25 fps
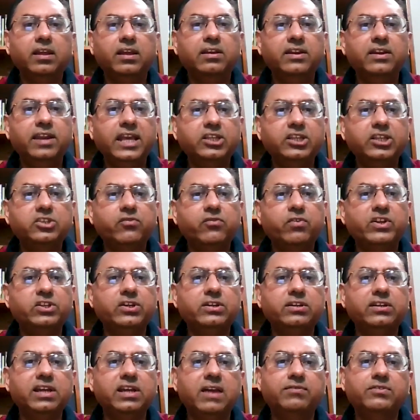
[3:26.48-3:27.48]
Next
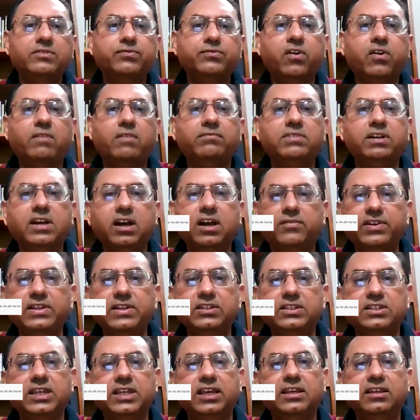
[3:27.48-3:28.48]
question comes from Gavin
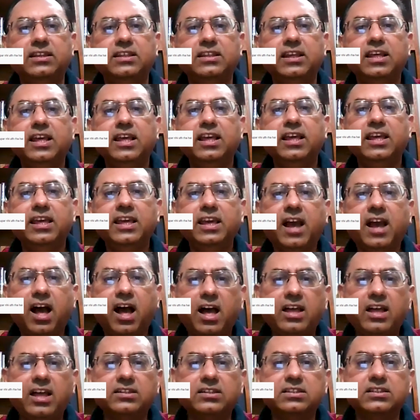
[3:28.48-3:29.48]
Singh. He
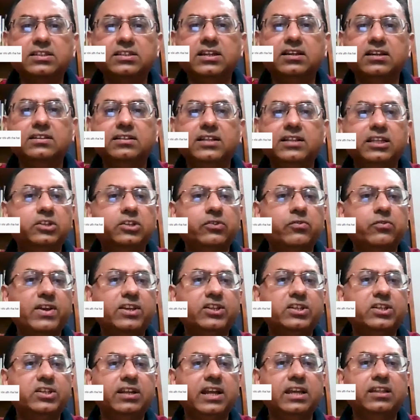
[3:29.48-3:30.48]
asked this
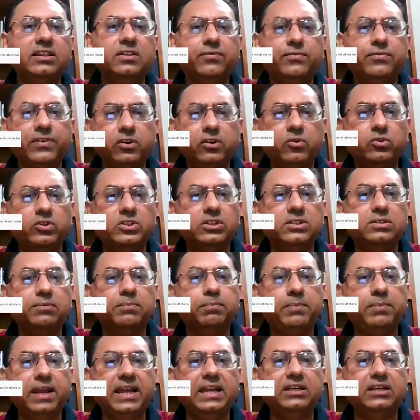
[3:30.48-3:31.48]
question in the Philos
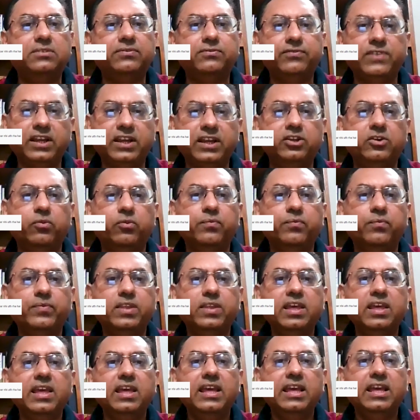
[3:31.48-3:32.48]
plate video.
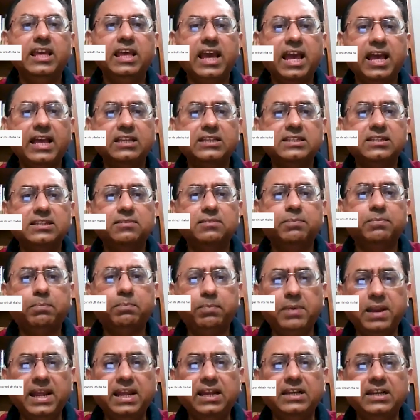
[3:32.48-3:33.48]
He has a
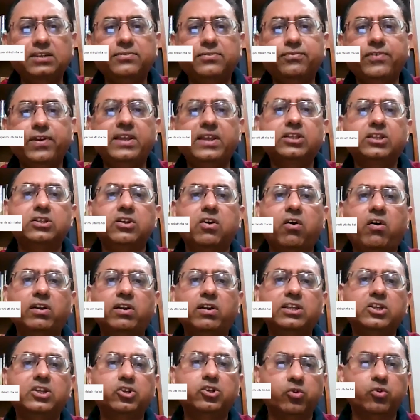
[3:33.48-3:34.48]
plate fixed on
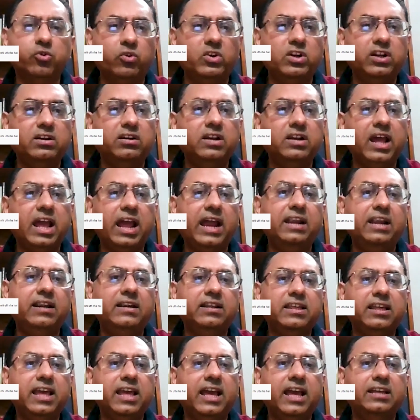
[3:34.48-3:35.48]
his shoulder and
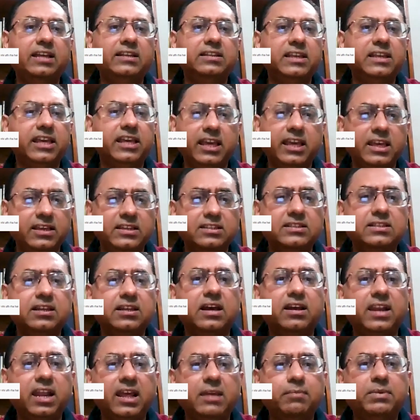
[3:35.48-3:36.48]
he is
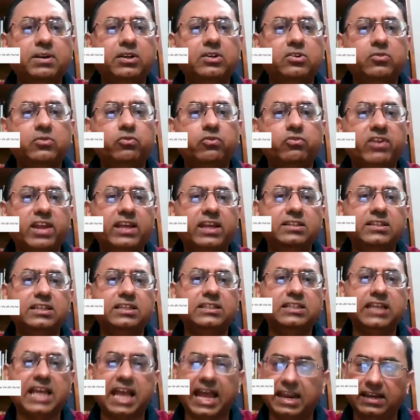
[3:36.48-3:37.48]
unable to raise
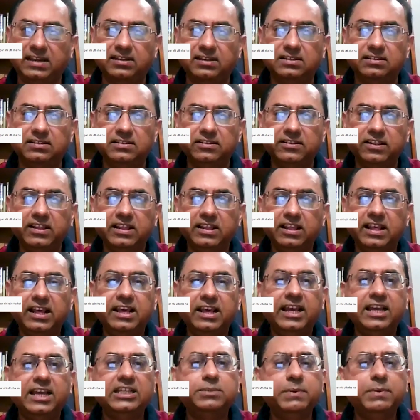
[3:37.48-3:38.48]
his hand.
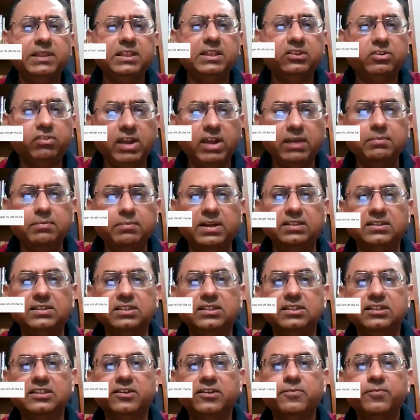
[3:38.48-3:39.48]
It's been 3
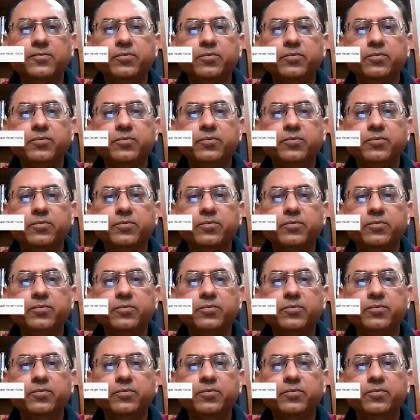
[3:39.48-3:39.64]
months,